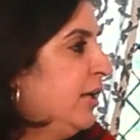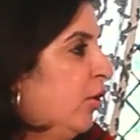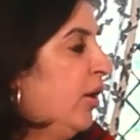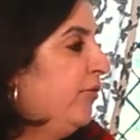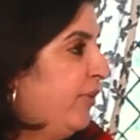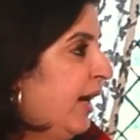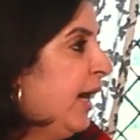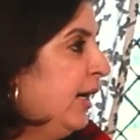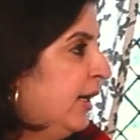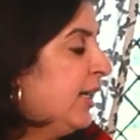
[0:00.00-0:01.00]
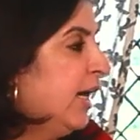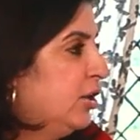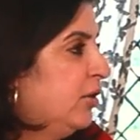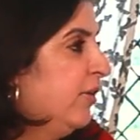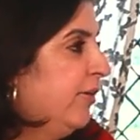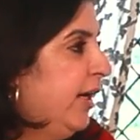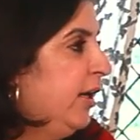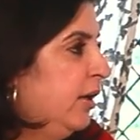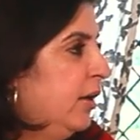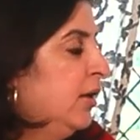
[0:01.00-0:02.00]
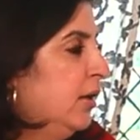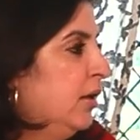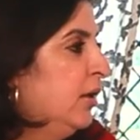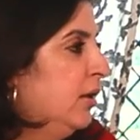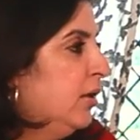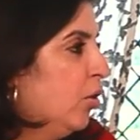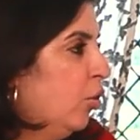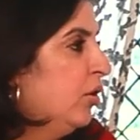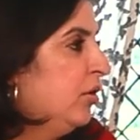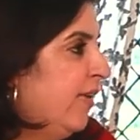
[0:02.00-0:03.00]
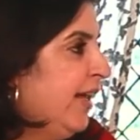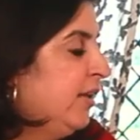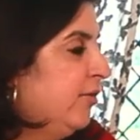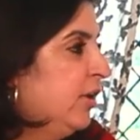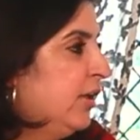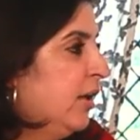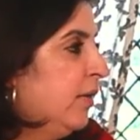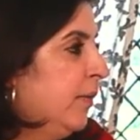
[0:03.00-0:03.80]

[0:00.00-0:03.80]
and all. And Farhan and Sajid were very close, vice versa.